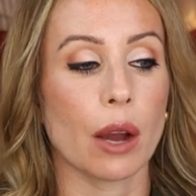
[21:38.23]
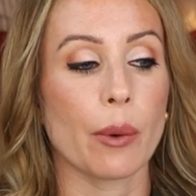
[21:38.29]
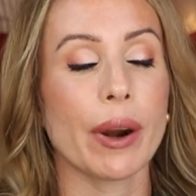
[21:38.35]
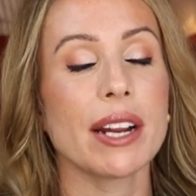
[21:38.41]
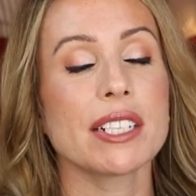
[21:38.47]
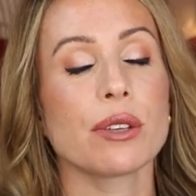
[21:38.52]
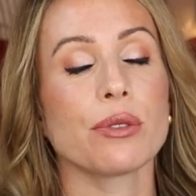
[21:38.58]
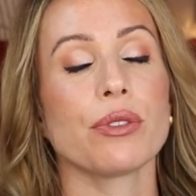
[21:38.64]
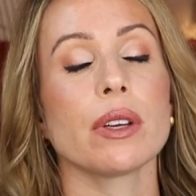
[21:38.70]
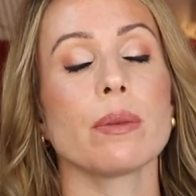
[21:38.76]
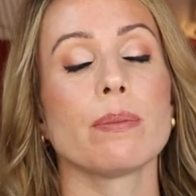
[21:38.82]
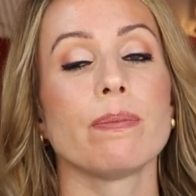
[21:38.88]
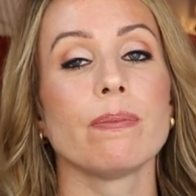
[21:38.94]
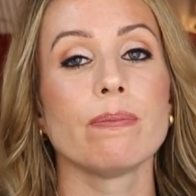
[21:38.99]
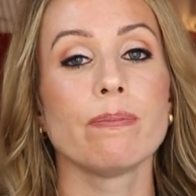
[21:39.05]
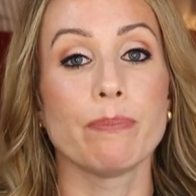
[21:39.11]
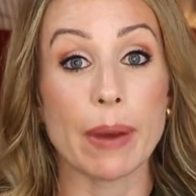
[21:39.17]
I wanted it to
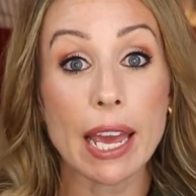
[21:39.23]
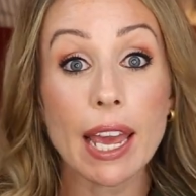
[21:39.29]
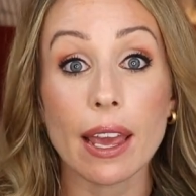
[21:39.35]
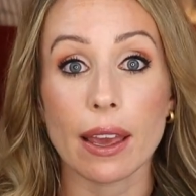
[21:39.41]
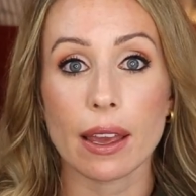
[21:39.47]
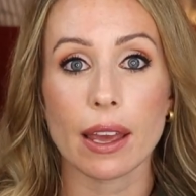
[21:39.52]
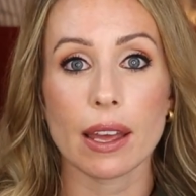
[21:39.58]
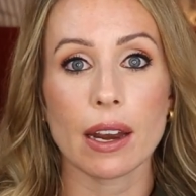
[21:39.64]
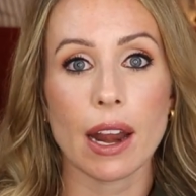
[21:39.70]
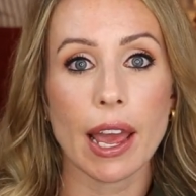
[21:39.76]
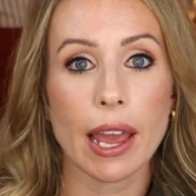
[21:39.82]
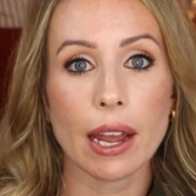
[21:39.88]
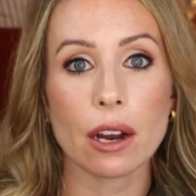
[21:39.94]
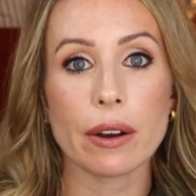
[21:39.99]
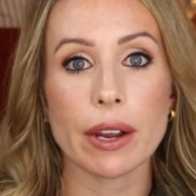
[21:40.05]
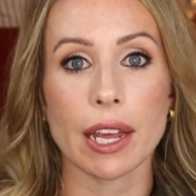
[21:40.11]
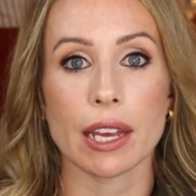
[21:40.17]
feel big and
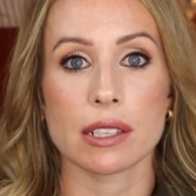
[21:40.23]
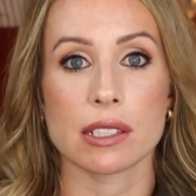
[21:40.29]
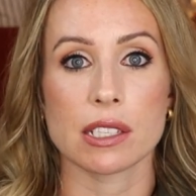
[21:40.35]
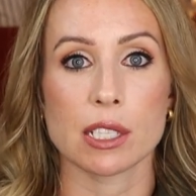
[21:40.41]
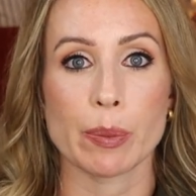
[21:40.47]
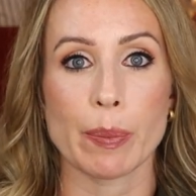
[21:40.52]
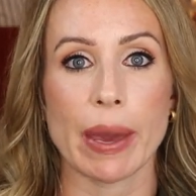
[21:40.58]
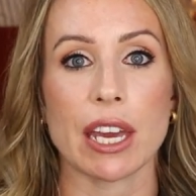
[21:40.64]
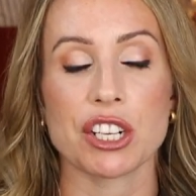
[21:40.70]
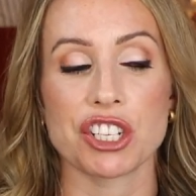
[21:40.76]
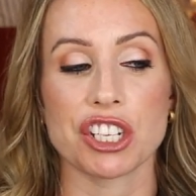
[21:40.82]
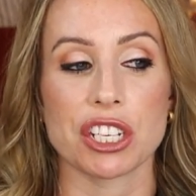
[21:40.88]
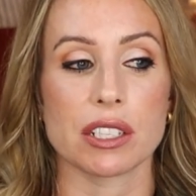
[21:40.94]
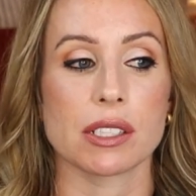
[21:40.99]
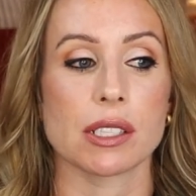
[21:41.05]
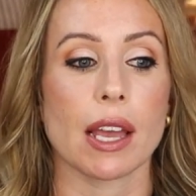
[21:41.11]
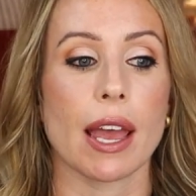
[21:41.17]
airy and
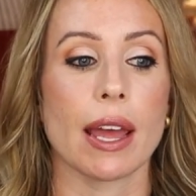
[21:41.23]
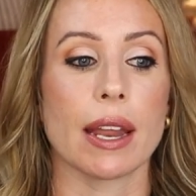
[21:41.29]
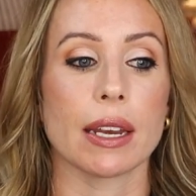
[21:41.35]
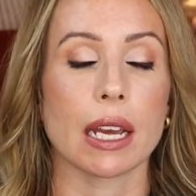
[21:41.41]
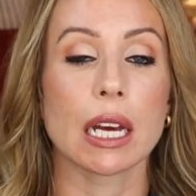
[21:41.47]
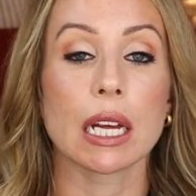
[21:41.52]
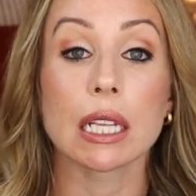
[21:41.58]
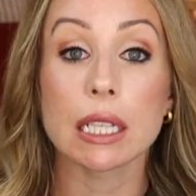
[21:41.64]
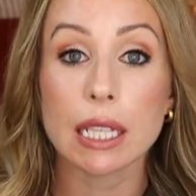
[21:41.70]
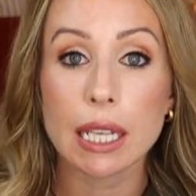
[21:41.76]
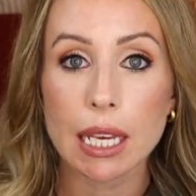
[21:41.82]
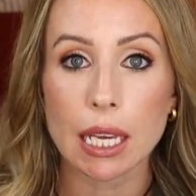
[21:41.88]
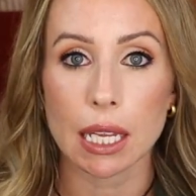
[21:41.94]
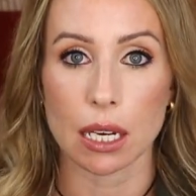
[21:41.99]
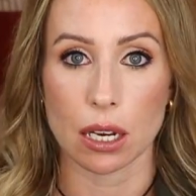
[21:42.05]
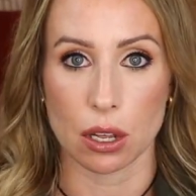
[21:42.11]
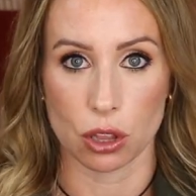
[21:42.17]
spacious and
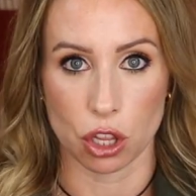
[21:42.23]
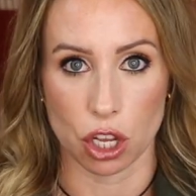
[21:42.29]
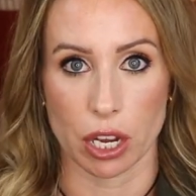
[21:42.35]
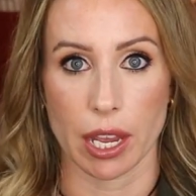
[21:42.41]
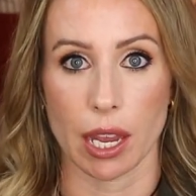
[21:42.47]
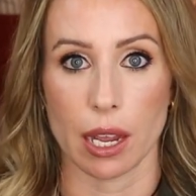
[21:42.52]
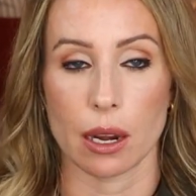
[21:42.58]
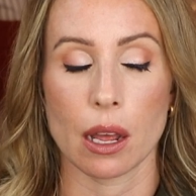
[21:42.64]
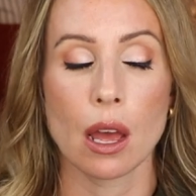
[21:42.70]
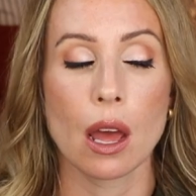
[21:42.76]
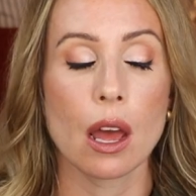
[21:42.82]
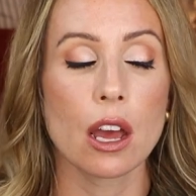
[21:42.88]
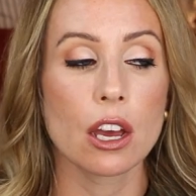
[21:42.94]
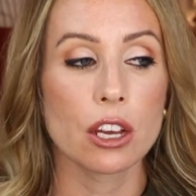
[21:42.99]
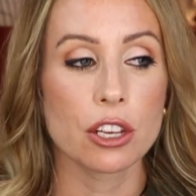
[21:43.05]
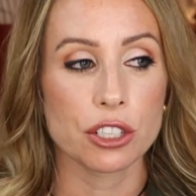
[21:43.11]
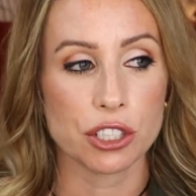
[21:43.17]
clean looking.
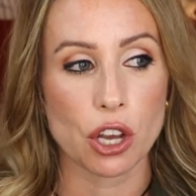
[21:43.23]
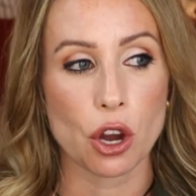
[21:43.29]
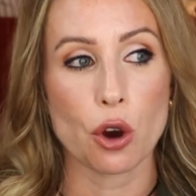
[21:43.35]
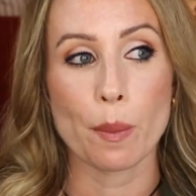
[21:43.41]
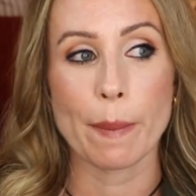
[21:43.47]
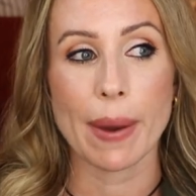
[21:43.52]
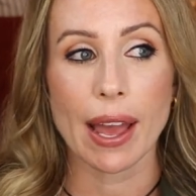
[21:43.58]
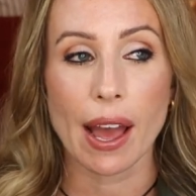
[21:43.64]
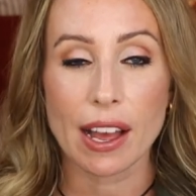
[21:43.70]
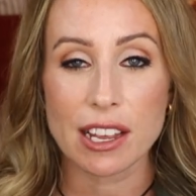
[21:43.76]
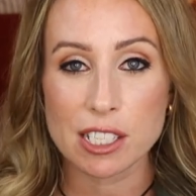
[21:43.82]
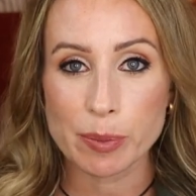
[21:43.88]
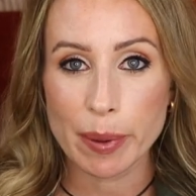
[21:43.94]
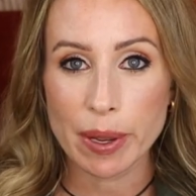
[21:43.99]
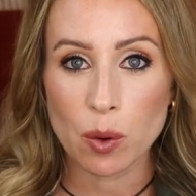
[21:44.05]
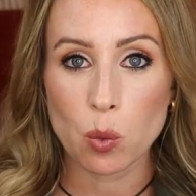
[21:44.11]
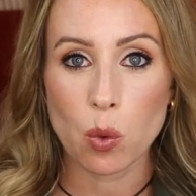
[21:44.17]
So my
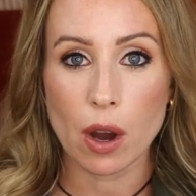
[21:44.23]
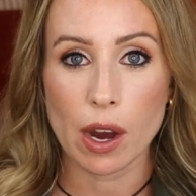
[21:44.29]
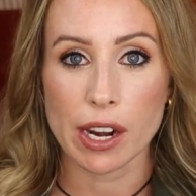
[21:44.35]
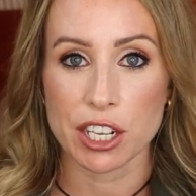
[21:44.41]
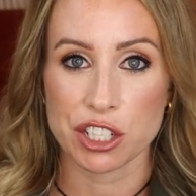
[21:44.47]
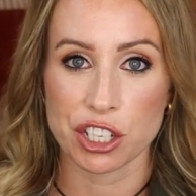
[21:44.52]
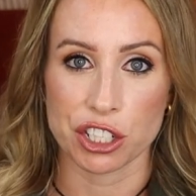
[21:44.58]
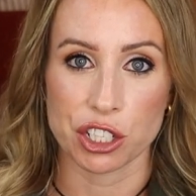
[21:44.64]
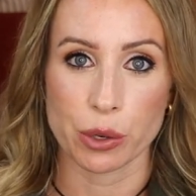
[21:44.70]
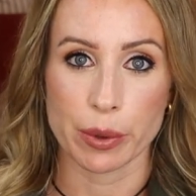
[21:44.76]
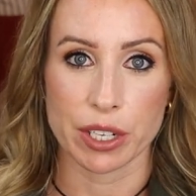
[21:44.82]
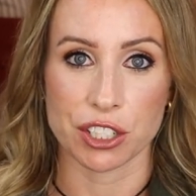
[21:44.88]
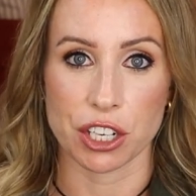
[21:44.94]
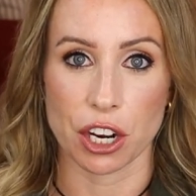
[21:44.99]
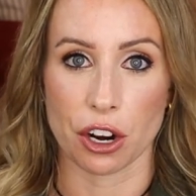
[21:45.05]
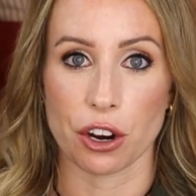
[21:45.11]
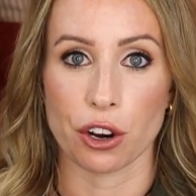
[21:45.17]
husband wanted to do
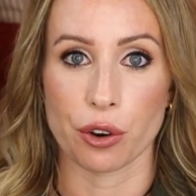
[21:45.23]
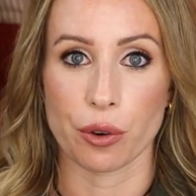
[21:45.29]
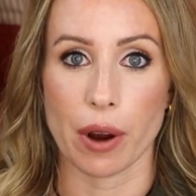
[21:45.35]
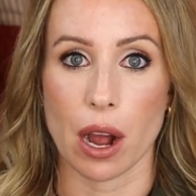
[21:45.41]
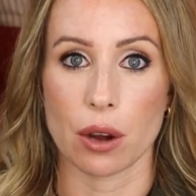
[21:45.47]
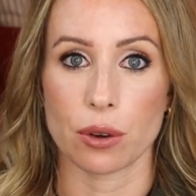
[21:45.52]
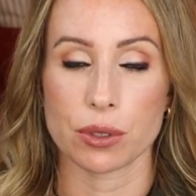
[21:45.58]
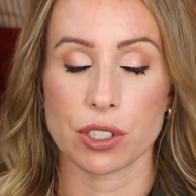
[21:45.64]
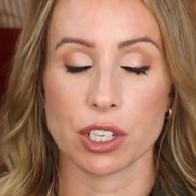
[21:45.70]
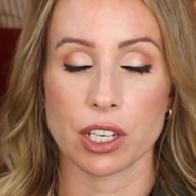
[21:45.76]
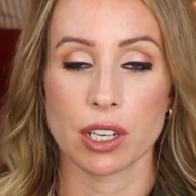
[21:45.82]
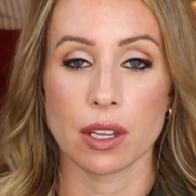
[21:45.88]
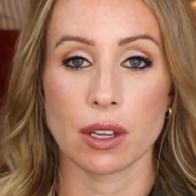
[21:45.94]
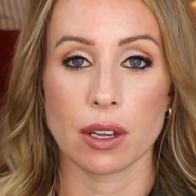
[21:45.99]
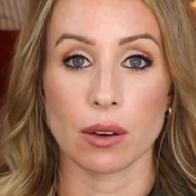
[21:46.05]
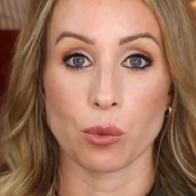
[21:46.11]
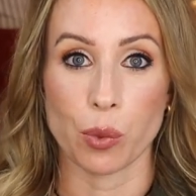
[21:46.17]
a darker grout
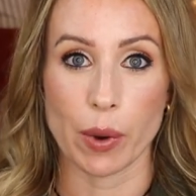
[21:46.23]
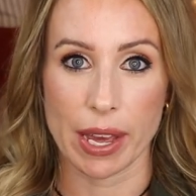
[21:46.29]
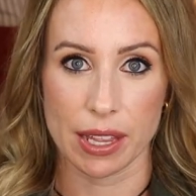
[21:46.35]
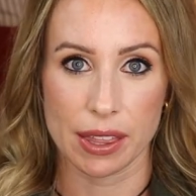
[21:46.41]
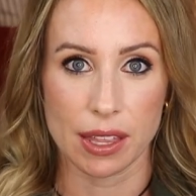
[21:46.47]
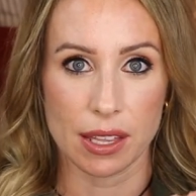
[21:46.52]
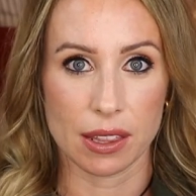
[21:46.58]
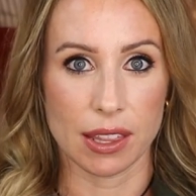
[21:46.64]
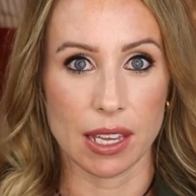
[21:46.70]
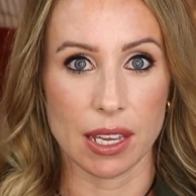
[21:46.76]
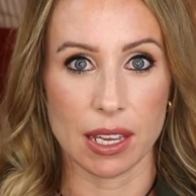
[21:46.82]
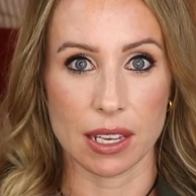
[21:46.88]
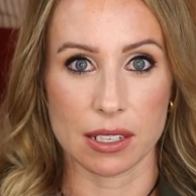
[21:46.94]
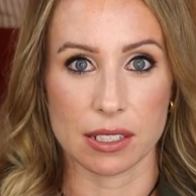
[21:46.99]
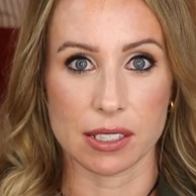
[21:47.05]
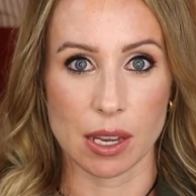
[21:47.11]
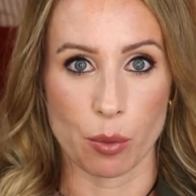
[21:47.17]
with
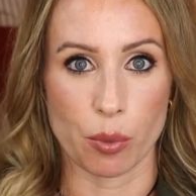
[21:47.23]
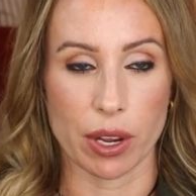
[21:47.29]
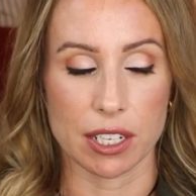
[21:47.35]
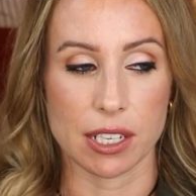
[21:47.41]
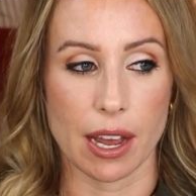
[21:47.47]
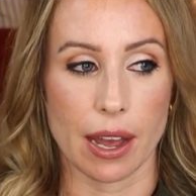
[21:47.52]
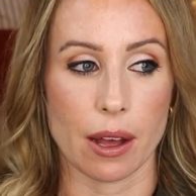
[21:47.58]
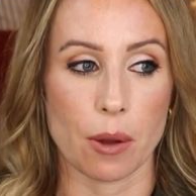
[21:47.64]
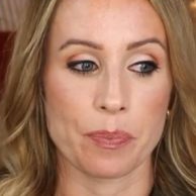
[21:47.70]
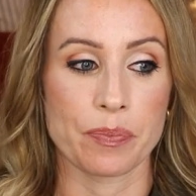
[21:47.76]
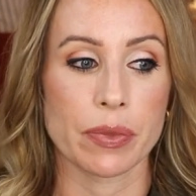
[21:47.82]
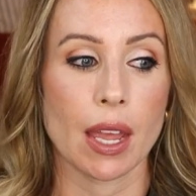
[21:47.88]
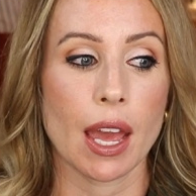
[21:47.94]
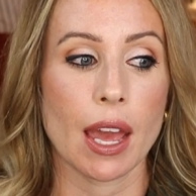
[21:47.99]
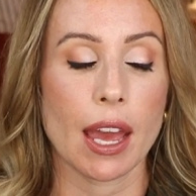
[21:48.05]
the subway tile.